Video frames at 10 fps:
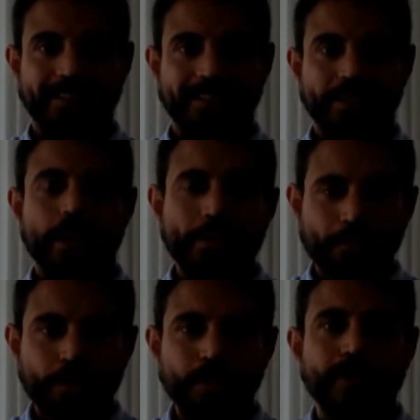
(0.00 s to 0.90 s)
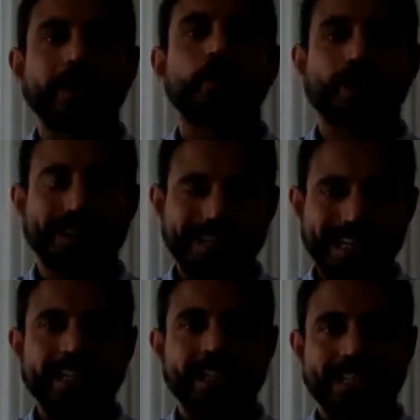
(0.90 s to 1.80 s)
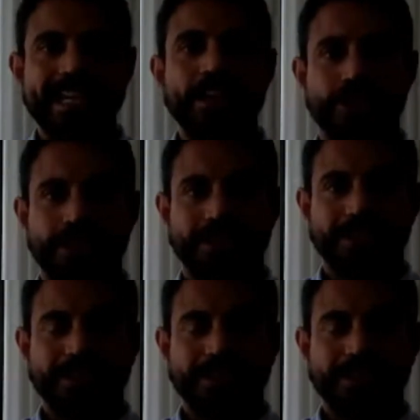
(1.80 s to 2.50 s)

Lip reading: You're improving with each session.